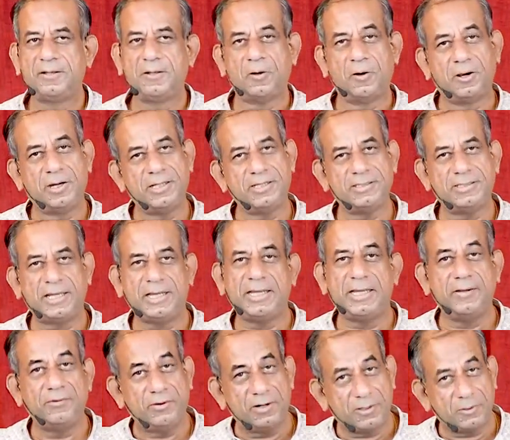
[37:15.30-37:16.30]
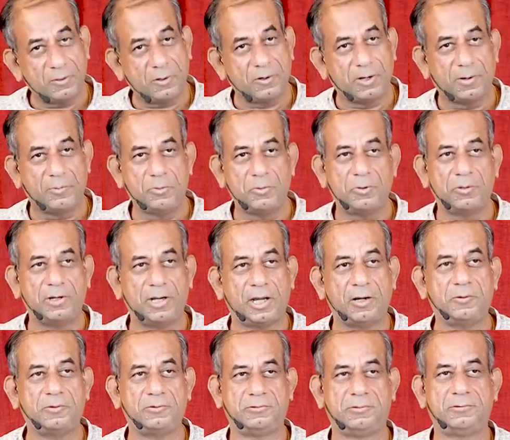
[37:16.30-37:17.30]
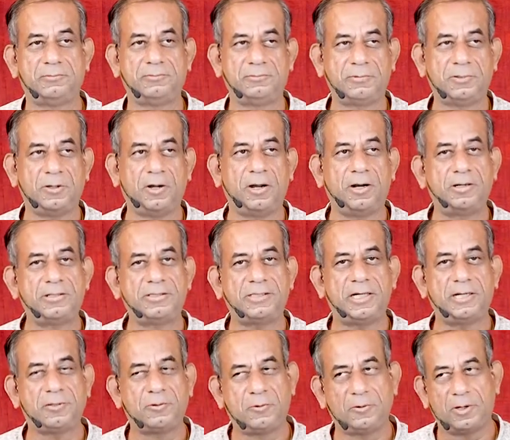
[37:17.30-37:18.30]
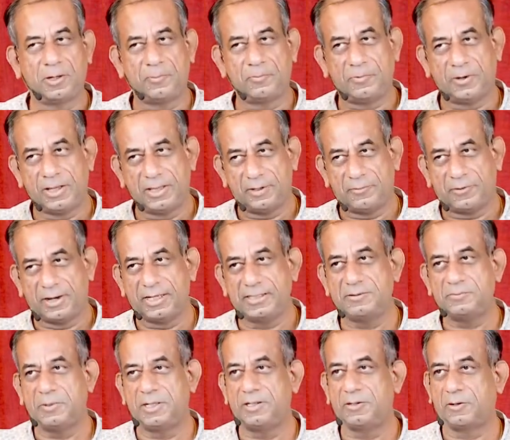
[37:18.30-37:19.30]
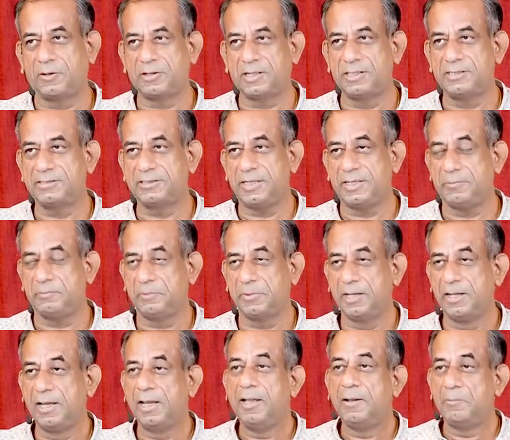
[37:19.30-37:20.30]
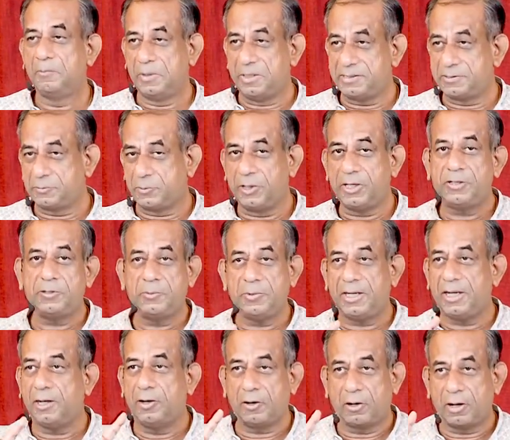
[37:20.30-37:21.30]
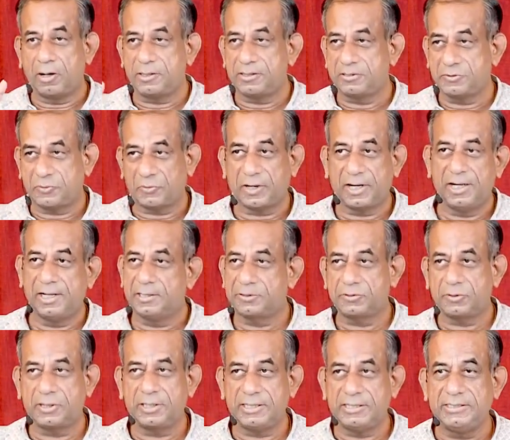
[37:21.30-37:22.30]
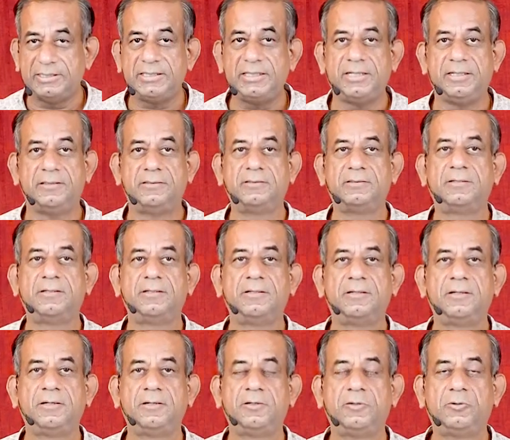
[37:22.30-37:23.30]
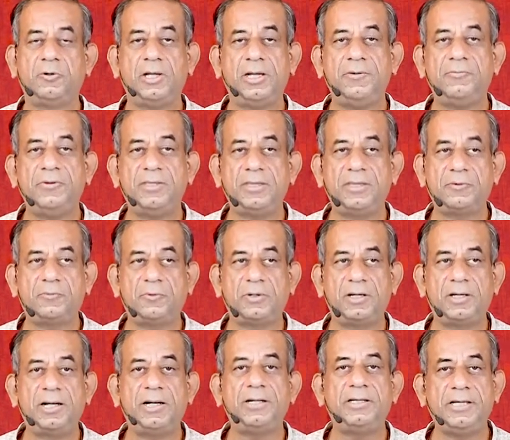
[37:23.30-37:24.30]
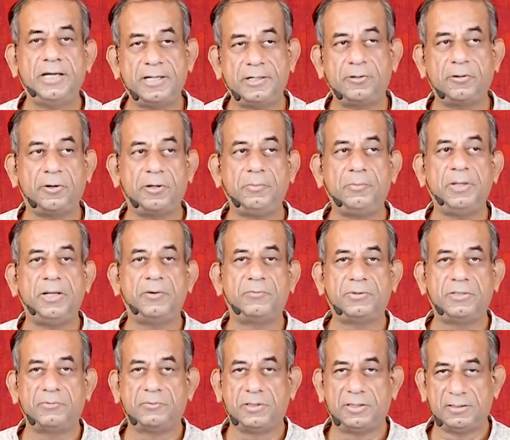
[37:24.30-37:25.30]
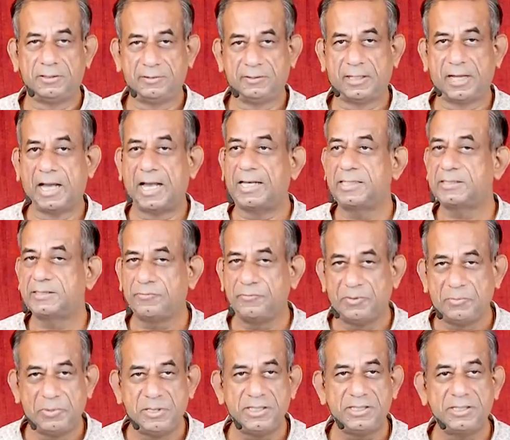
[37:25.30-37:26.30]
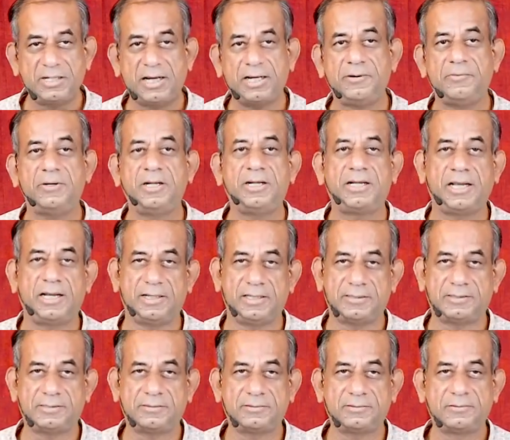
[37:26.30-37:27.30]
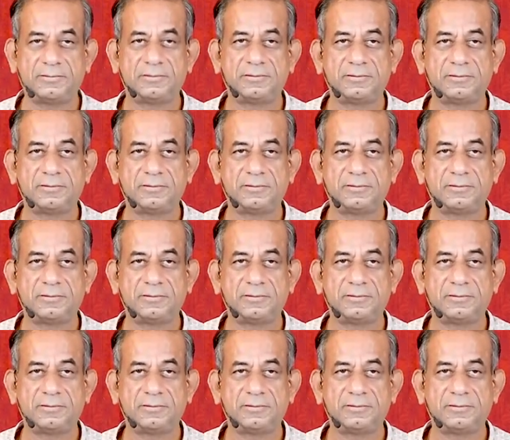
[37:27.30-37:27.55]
God is there. He will grow up, no doubt. God shall grow up while the wise men talk and sleep. But it's going to be a long struggle. It's not easy to live in the world and yet not be of the world. Ask Vibhishna, he will tell us.